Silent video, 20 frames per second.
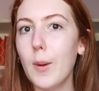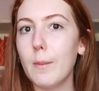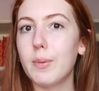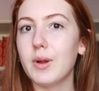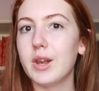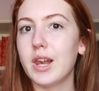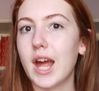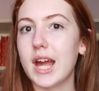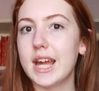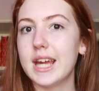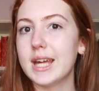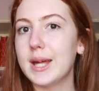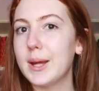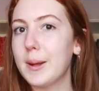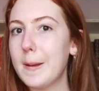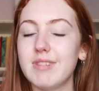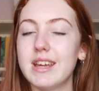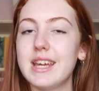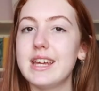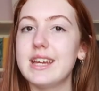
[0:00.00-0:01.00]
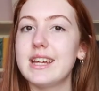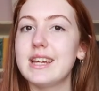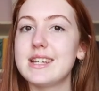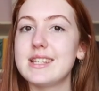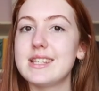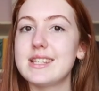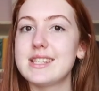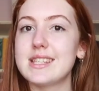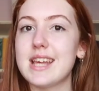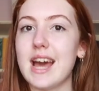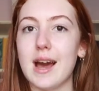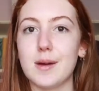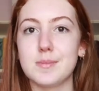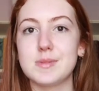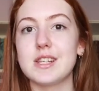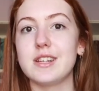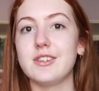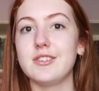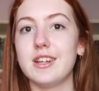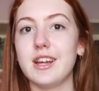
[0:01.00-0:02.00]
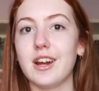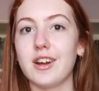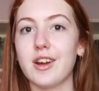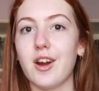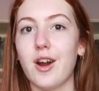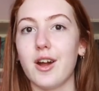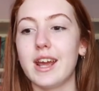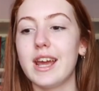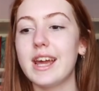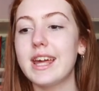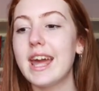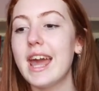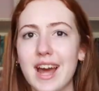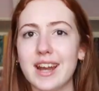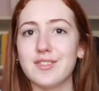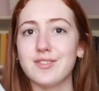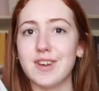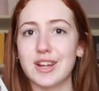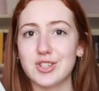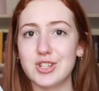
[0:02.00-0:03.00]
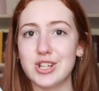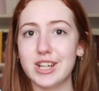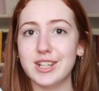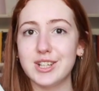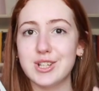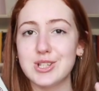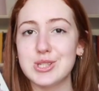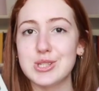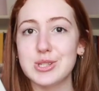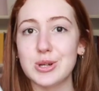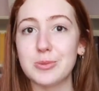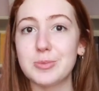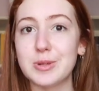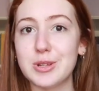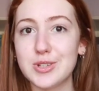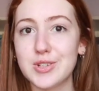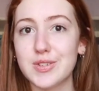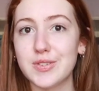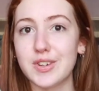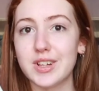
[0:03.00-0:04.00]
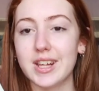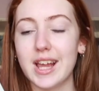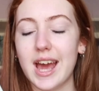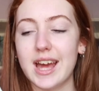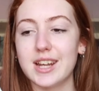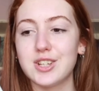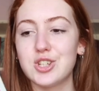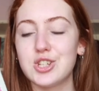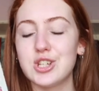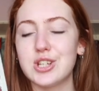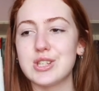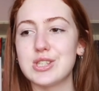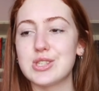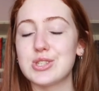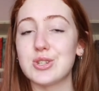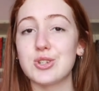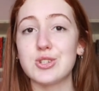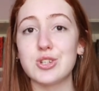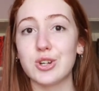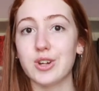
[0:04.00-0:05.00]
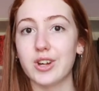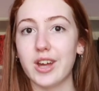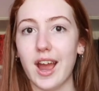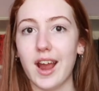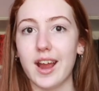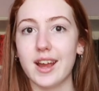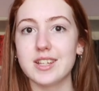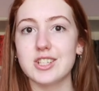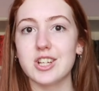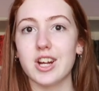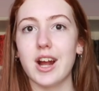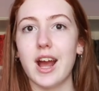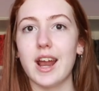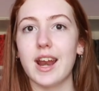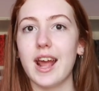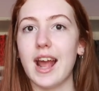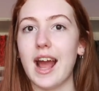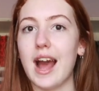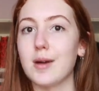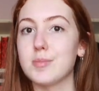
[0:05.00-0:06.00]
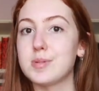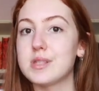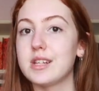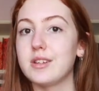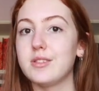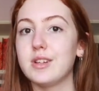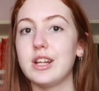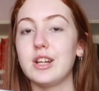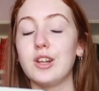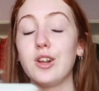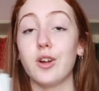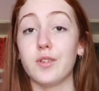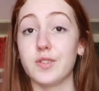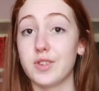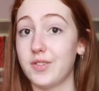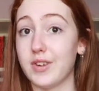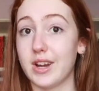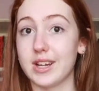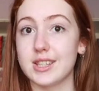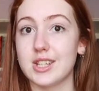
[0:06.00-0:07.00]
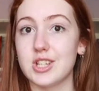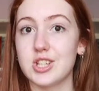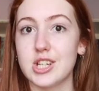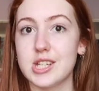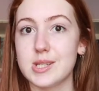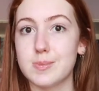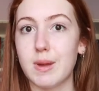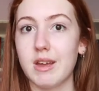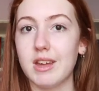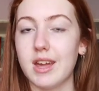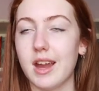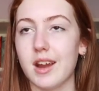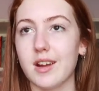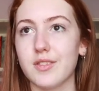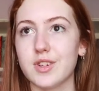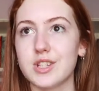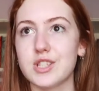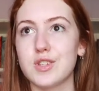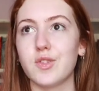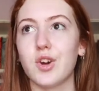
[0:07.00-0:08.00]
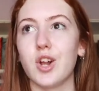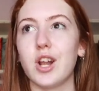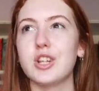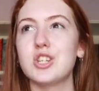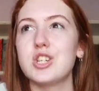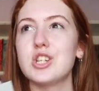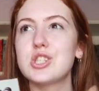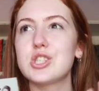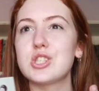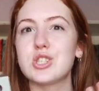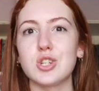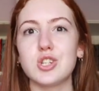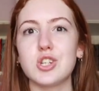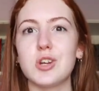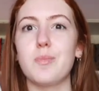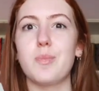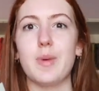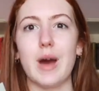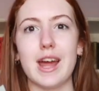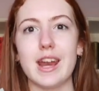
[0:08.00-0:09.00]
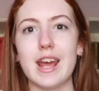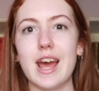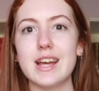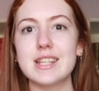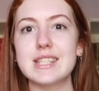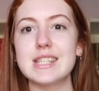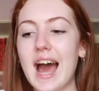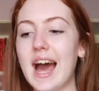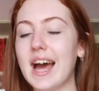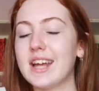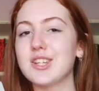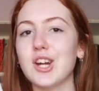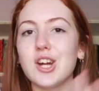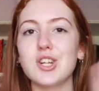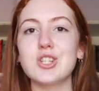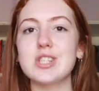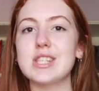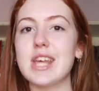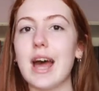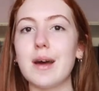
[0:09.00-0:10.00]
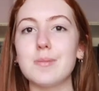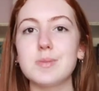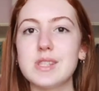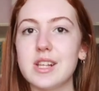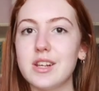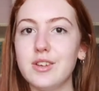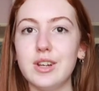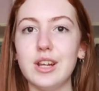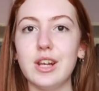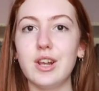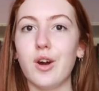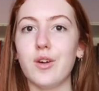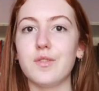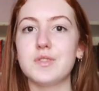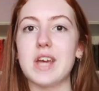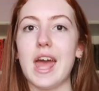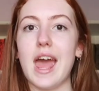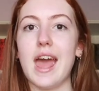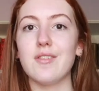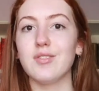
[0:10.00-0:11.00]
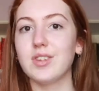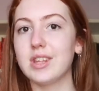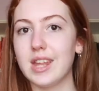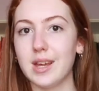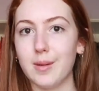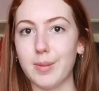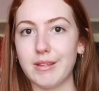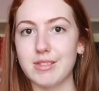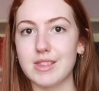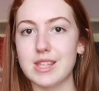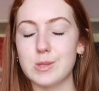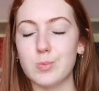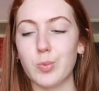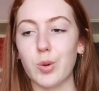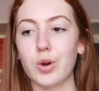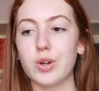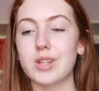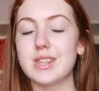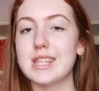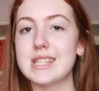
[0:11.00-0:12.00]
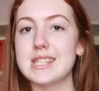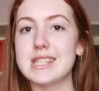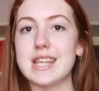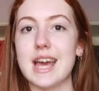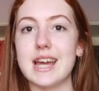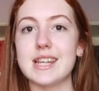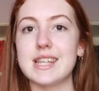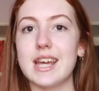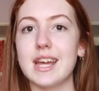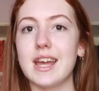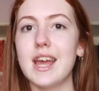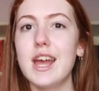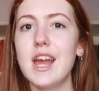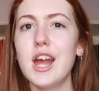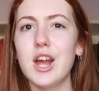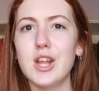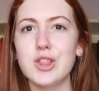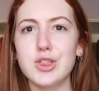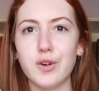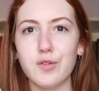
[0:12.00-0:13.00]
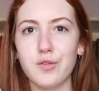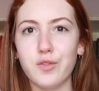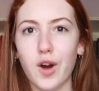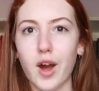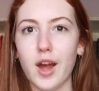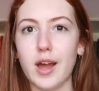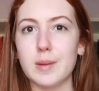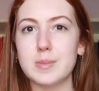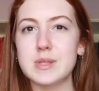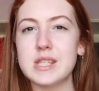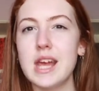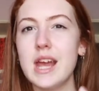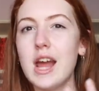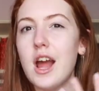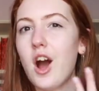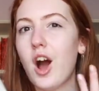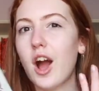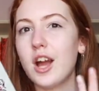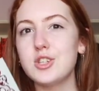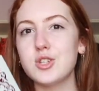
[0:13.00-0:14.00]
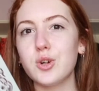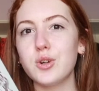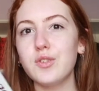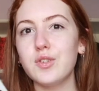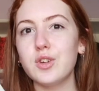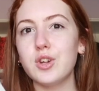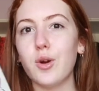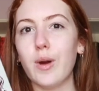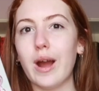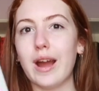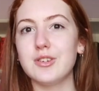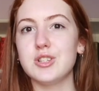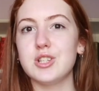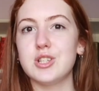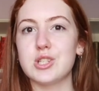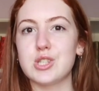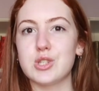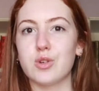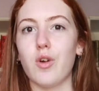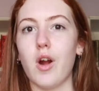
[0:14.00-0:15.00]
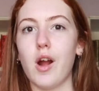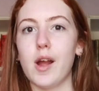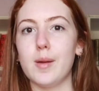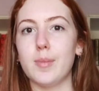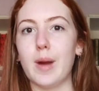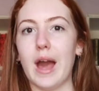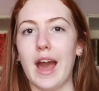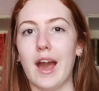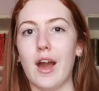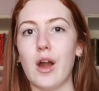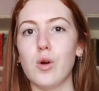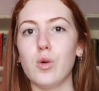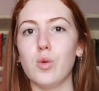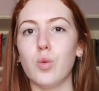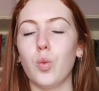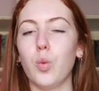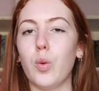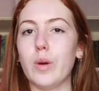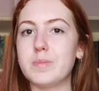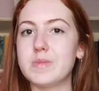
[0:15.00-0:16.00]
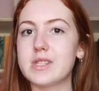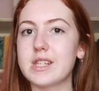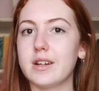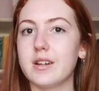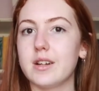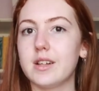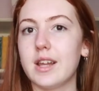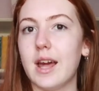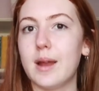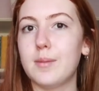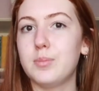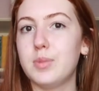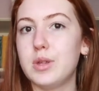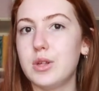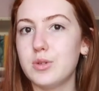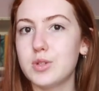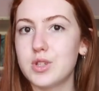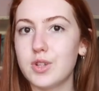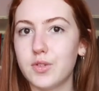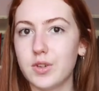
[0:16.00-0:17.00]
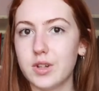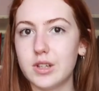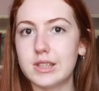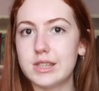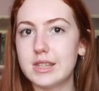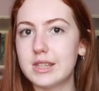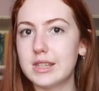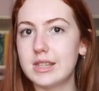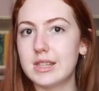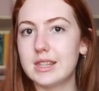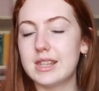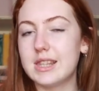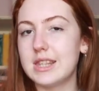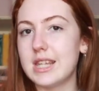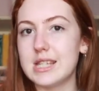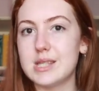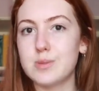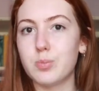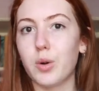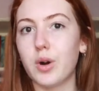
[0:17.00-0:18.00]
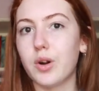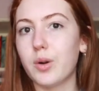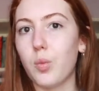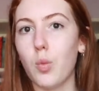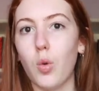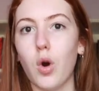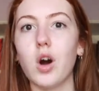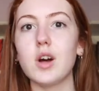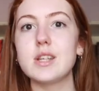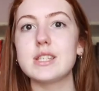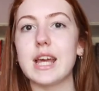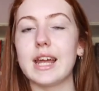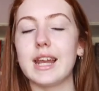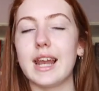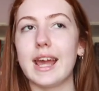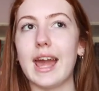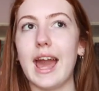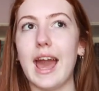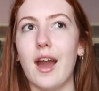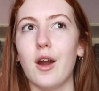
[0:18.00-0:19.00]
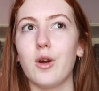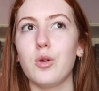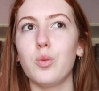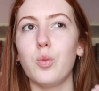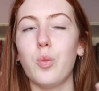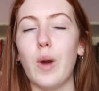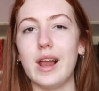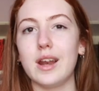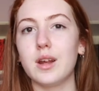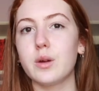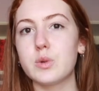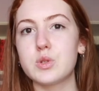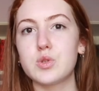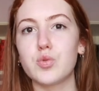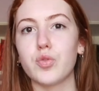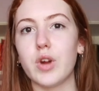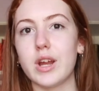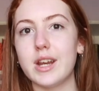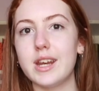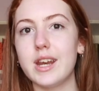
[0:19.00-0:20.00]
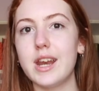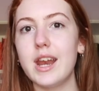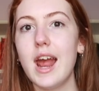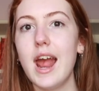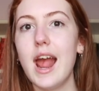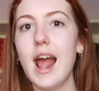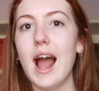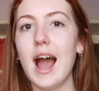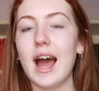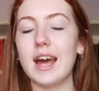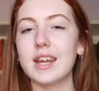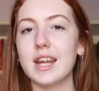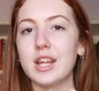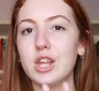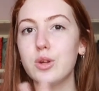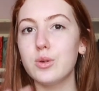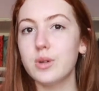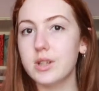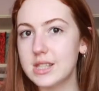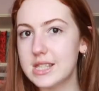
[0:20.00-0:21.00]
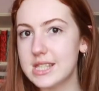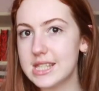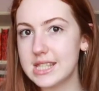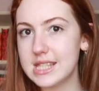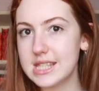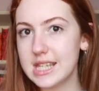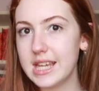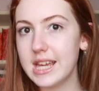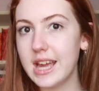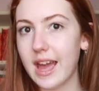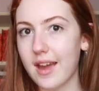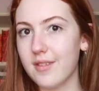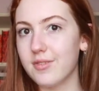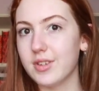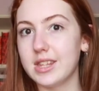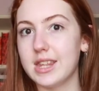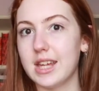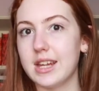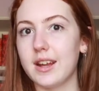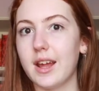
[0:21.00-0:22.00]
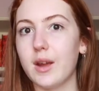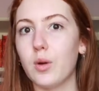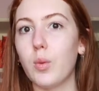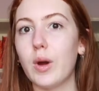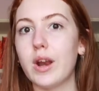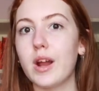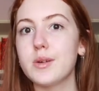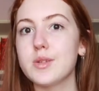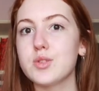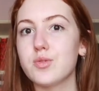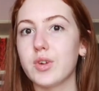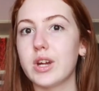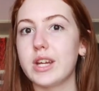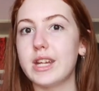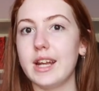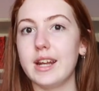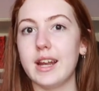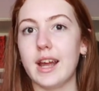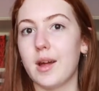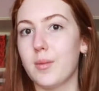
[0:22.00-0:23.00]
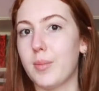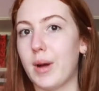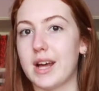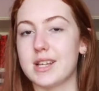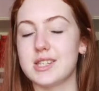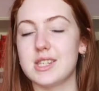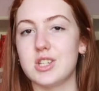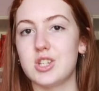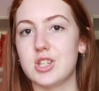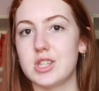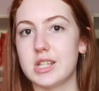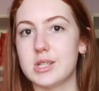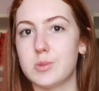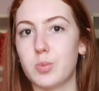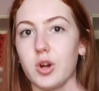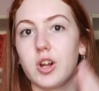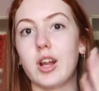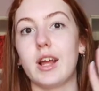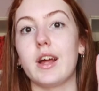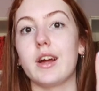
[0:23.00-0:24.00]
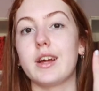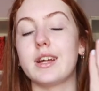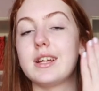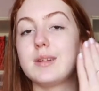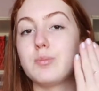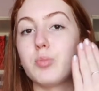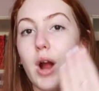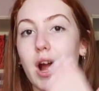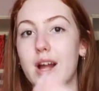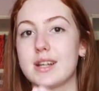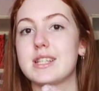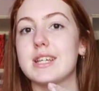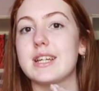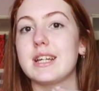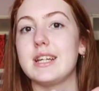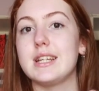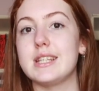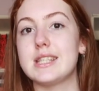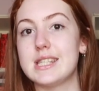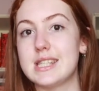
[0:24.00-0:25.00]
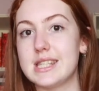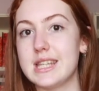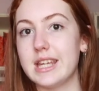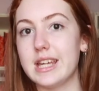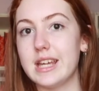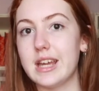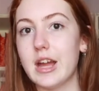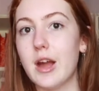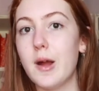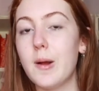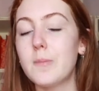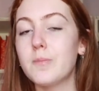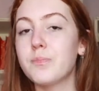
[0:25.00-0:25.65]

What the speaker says: but like he is absolutely iconic, and Evangeline is so beautiful and she is such a good character, and I absolutely love the fact that she has pink hair first of all, and she is such a badass. And I just absolutely loved everything about this book, the setting, the vibes. I don't even know how to describe how whimsical and beautiful this book was and like how well it was written. And like you could see everything, like when I was reading like a passage of this book, like I could practically see